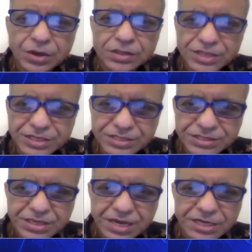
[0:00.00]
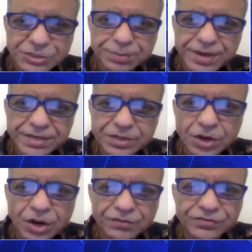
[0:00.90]
on this aspect
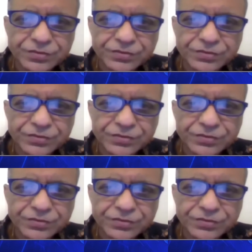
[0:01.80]
of